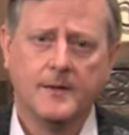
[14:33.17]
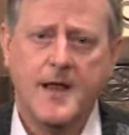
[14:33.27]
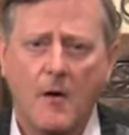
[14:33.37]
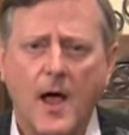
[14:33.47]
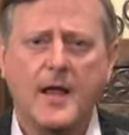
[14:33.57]

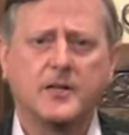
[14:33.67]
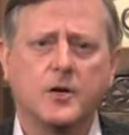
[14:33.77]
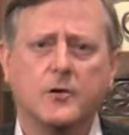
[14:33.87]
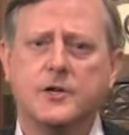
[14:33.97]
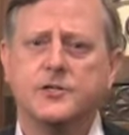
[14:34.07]
Now, I
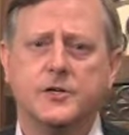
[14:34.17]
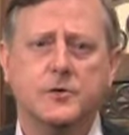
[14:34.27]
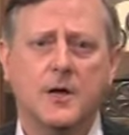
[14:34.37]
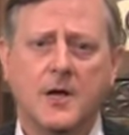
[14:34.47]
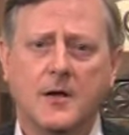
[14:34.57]
encourage
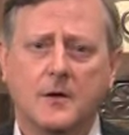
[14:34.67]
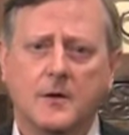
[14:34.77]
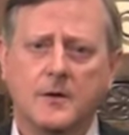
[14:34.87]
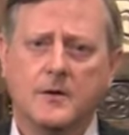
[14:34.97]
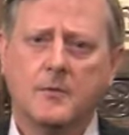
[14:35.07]
you,
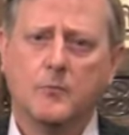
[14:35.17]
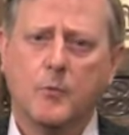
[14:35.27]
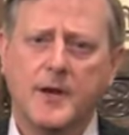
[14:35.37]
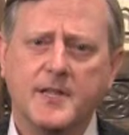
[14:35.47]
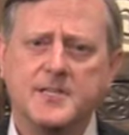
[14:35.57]

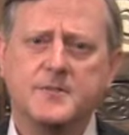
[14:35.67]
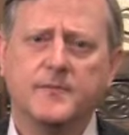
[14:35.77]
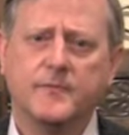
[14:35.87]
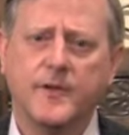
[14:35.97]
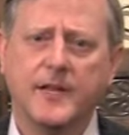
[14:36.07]
when this
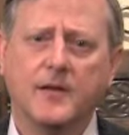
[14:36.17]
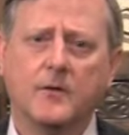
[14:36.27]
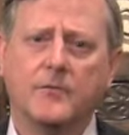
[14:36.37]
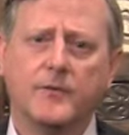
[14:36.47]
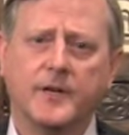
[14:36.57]

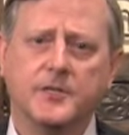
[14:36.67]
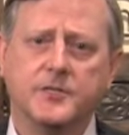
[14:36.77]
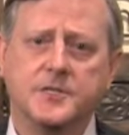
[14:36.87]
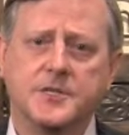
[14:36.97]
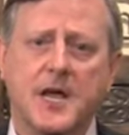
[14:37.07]
video
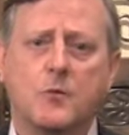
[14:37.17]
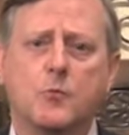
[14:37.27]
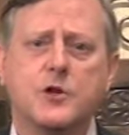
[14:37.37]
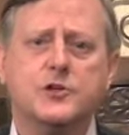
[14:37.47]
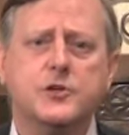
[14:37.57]
finishes,
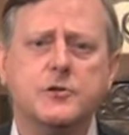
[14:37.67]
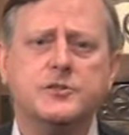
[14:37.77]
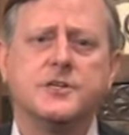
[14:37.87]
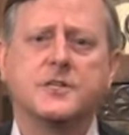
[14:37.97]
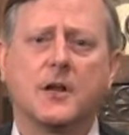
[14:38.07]
would you
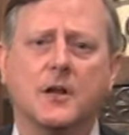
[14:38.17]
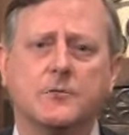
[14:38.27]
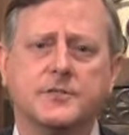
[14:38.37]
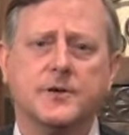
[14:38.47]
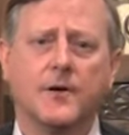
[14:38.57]
just
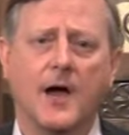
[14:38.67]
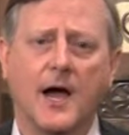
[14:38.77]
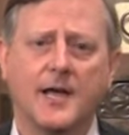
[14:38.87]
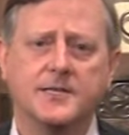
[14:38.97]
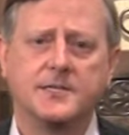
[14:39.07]
close your
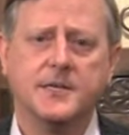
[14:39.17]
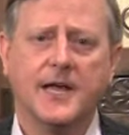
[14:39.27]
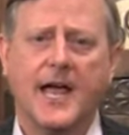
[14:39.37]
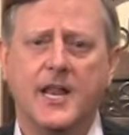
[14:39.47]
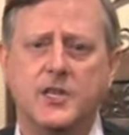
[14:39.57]
eyes
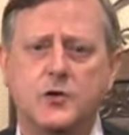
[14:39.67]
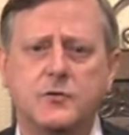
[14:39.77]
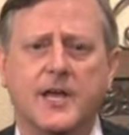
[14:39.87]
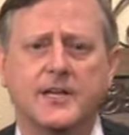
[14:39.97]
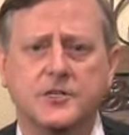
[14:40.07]
and you
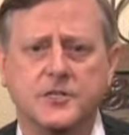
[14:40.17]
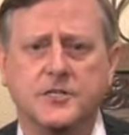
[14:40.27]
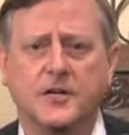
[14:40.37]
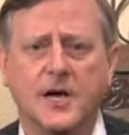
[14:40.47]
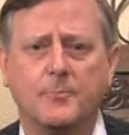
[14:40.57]
take just
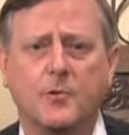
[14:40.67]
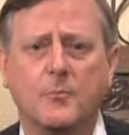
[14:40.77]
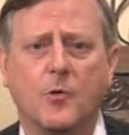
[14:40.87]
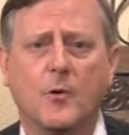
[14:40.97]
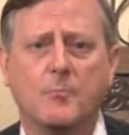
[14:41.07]
a couple
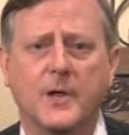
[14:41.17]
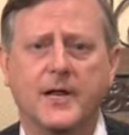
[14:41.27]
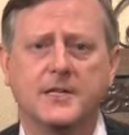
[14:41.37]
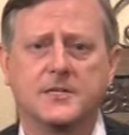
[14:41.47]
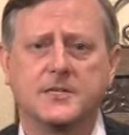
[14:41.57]
more
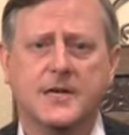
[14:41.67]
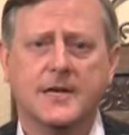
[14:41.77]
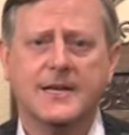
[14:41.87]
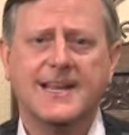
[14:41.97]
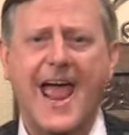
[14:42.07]
minutes?
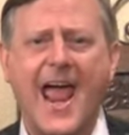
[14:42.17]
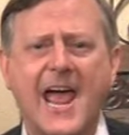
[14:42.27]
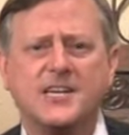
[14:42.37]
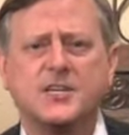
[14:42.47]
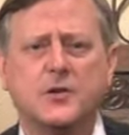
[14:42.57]
to
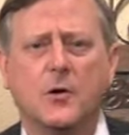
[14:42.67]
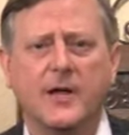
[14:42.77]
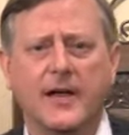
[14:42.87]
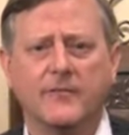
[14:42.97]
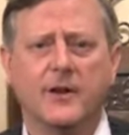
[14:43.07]
ask your
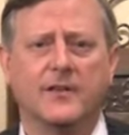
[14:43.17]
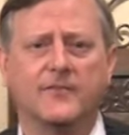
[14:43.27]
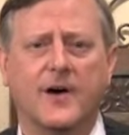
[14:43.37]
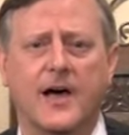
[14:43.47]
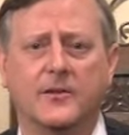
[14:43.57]
Heavenly
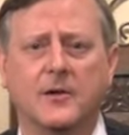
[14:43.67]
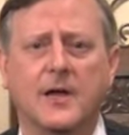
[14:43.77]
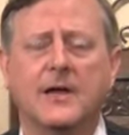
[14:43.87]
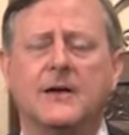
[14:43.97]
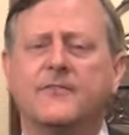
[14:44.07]
Father,
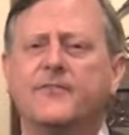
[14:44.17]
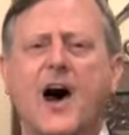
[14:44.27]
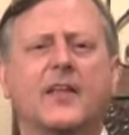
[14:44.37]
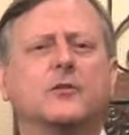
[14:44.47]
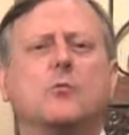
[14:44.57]

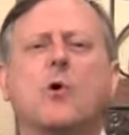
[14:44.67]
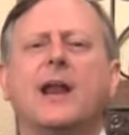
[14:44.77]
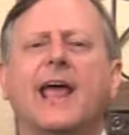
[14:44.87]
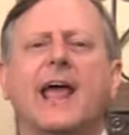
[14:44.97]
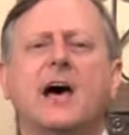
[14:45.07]
Father,
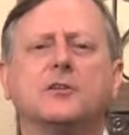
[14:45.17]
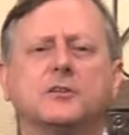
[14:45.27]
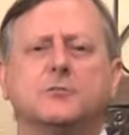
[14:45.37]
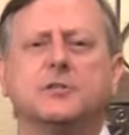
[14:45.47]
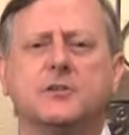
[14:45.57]
what
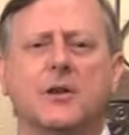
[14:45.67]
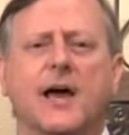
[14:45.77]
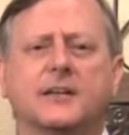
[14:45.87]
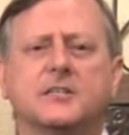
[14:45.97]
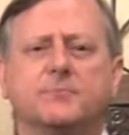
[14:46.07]
else would you
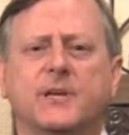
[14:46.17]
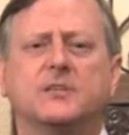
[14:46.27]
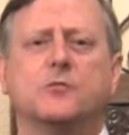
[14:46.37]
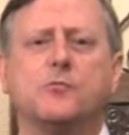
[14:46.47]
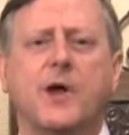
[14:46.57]
like to speak
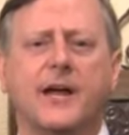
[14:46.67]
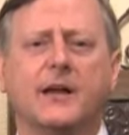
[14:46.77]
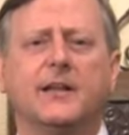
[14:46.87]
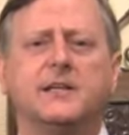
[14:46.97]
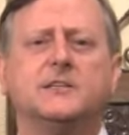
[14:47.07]

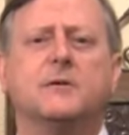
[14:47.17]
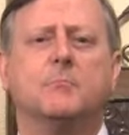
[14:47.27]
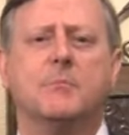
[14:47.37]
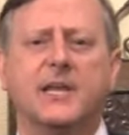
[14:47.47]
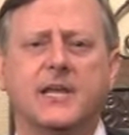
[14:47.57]
directly to
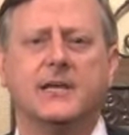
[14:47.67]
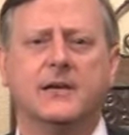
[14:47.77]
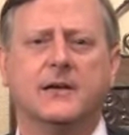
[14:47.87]
me?